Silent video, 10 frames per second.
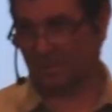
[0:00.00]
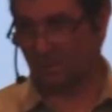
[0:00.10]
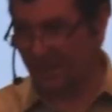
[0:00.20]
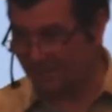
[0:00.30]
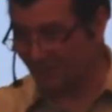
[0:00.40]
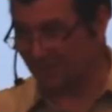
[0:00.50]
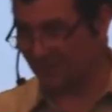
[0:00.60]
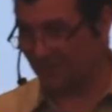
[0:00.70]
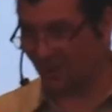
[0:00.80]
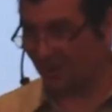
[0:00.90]
They're bent on
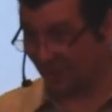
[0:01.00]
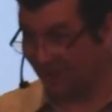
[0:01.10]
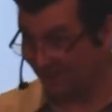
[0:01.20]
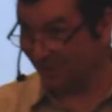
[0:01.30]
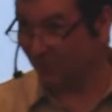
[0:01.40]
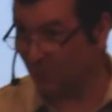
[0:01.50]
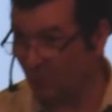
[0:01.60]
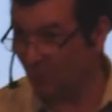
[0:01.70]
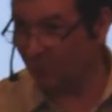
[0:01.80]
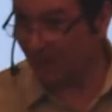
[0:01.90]
destruction, and they'll
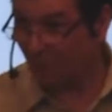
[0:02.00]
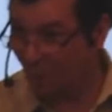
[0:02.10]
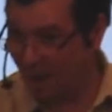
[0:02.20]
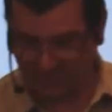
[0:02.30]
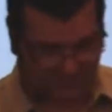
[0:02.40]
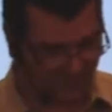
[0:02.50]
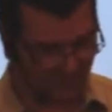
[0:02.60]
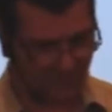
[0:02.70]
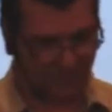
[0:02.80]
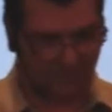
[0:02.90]
do what they want